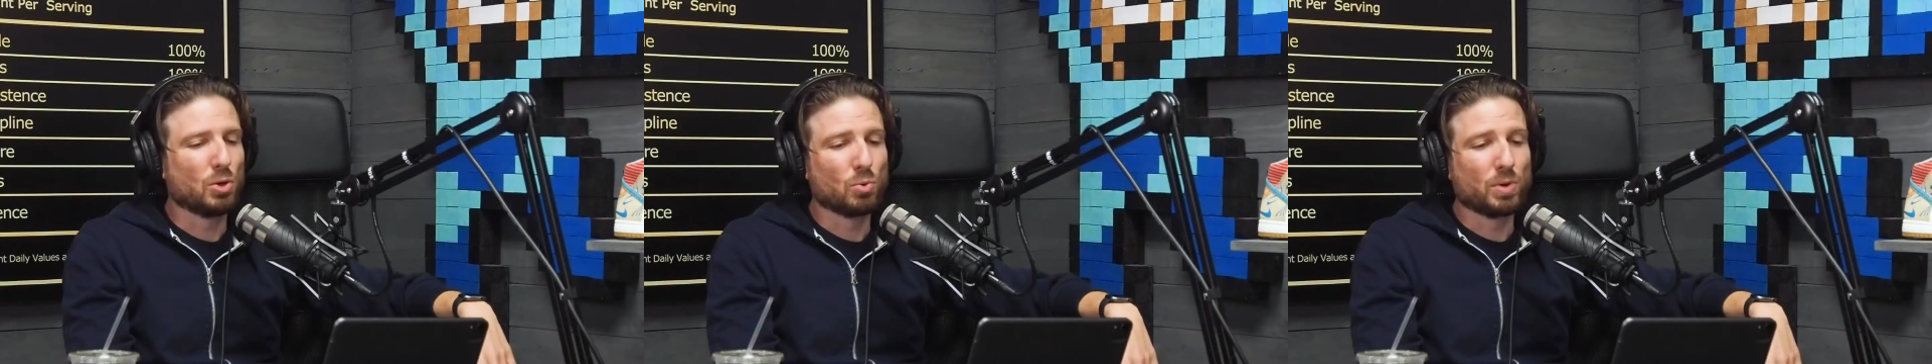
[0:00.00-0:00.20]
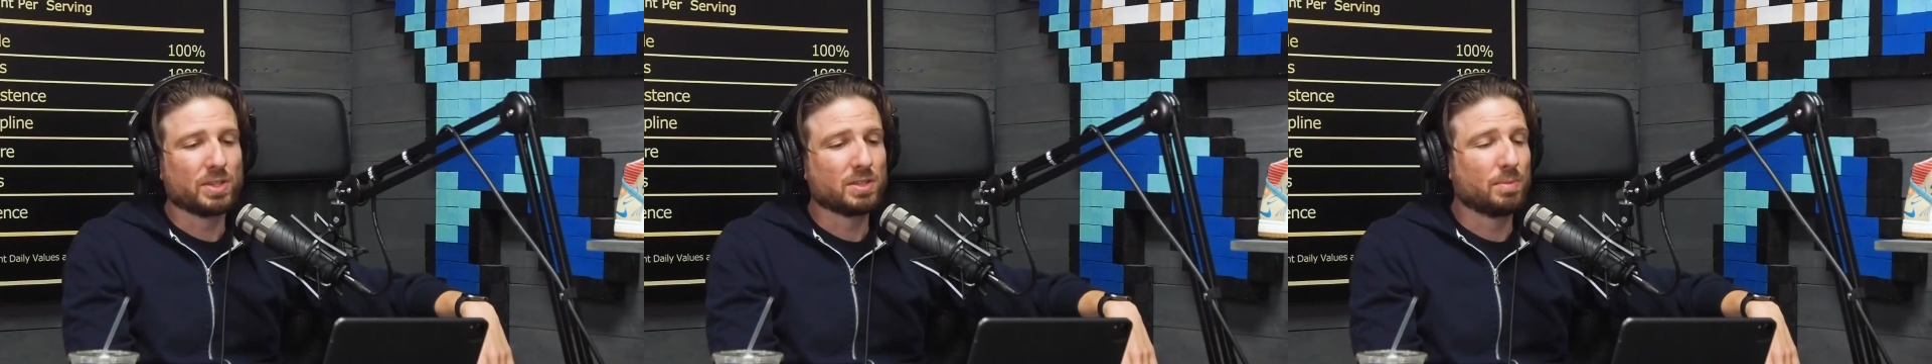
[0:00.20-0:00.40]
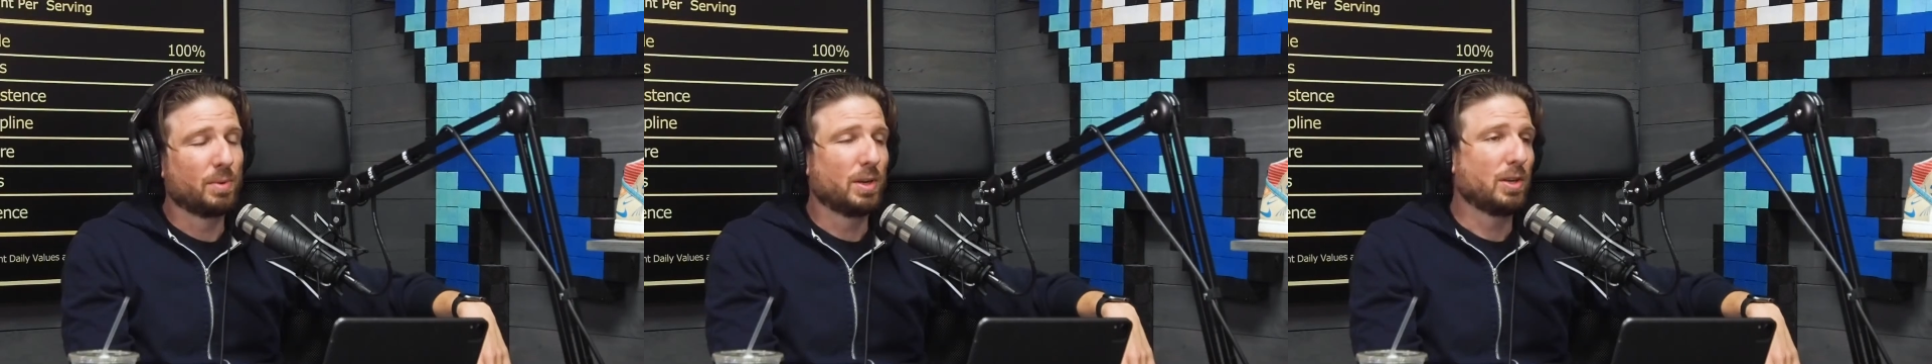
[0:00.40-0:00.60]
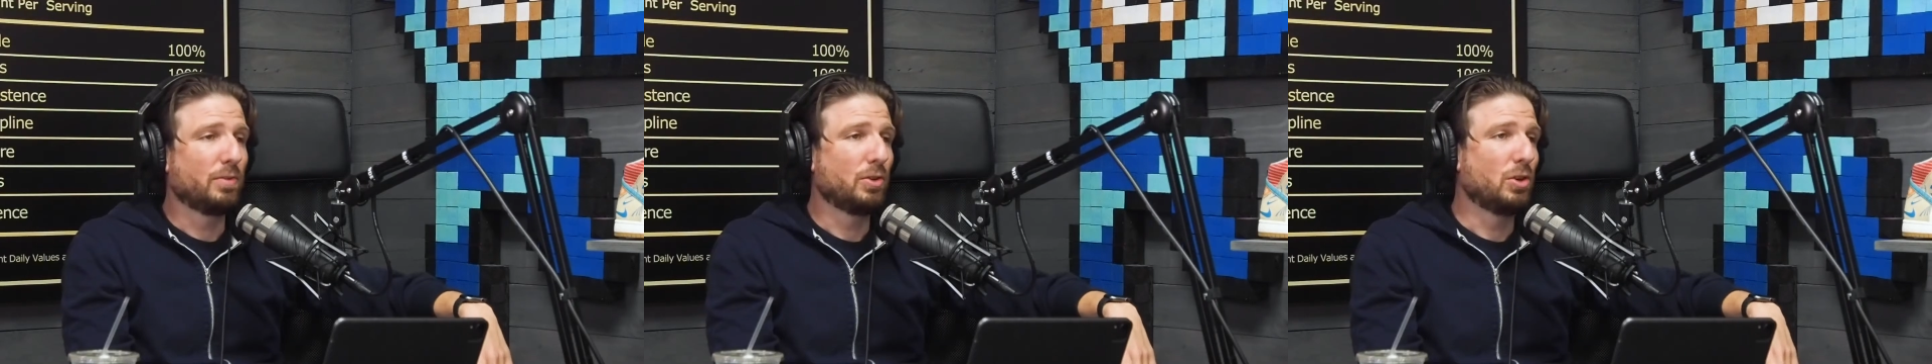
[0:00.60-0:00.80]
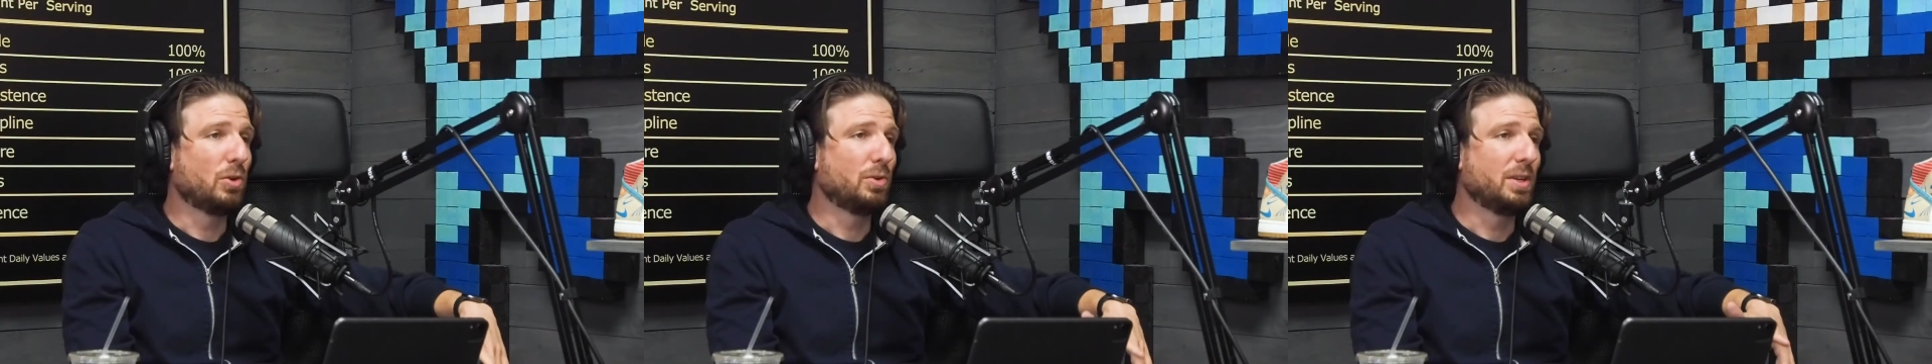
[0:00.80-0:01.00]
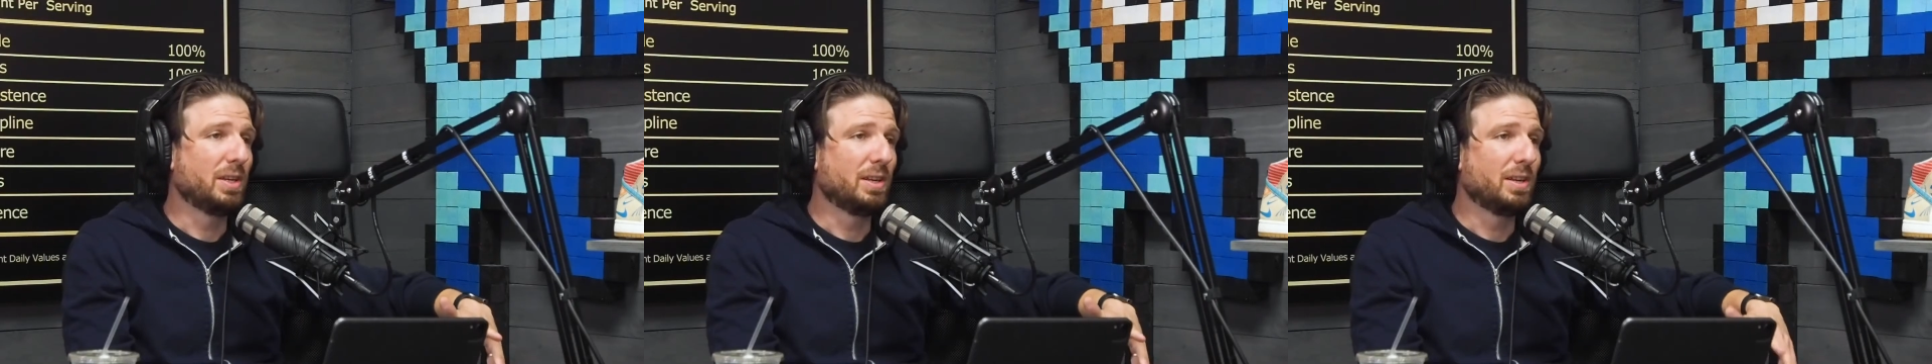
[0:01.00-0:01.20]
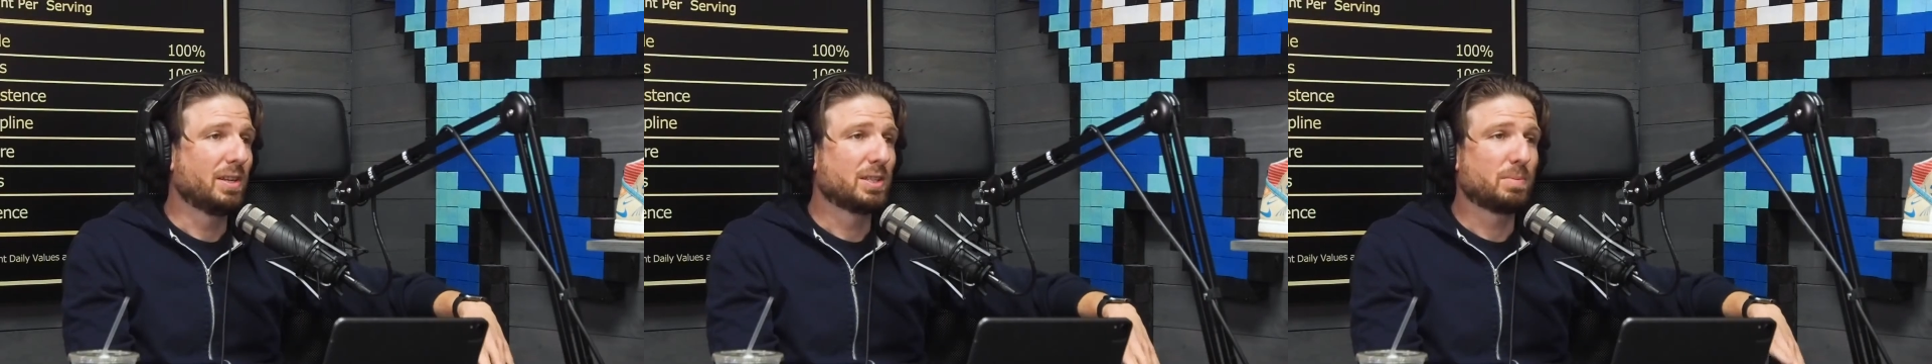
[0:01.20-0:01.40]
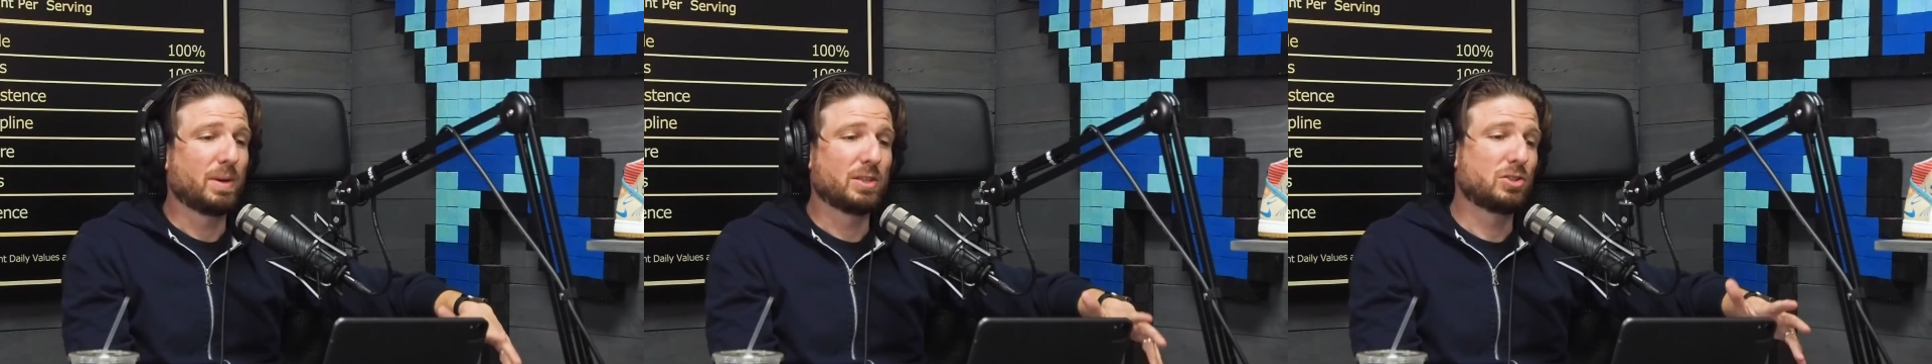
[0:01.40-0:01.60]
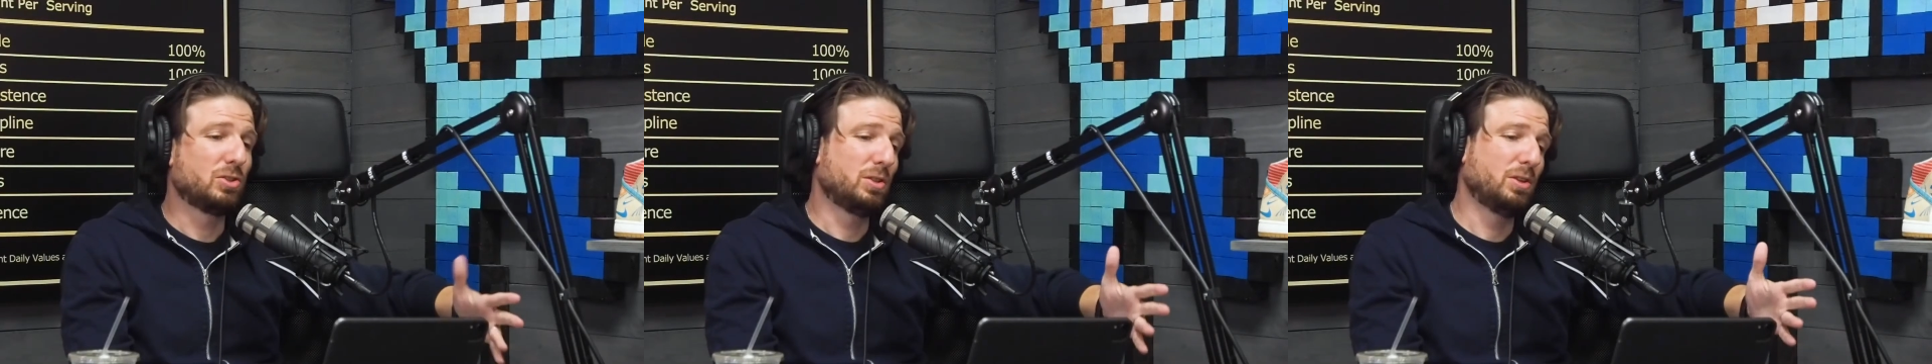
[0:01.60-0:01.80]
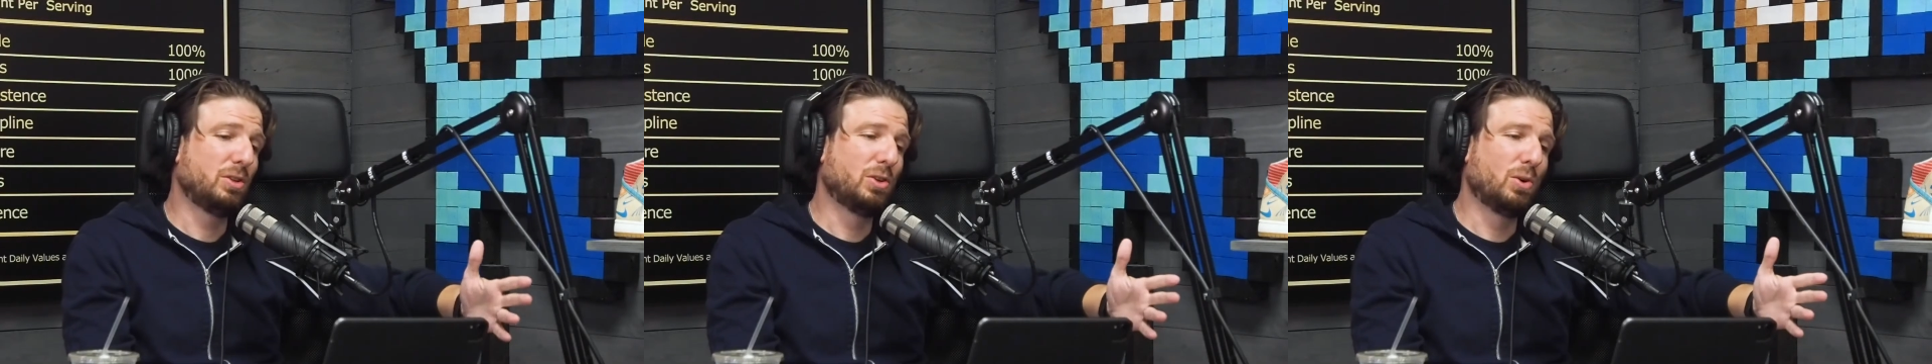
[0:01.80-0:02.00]
Don't raise the money if you don't need it,
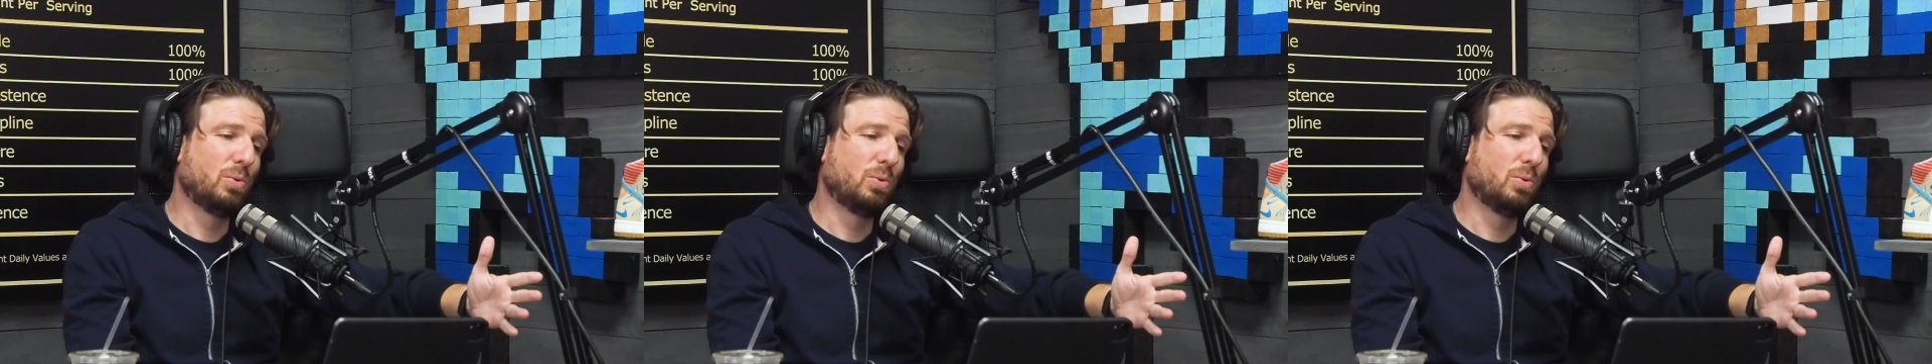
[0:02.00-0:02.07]
especially,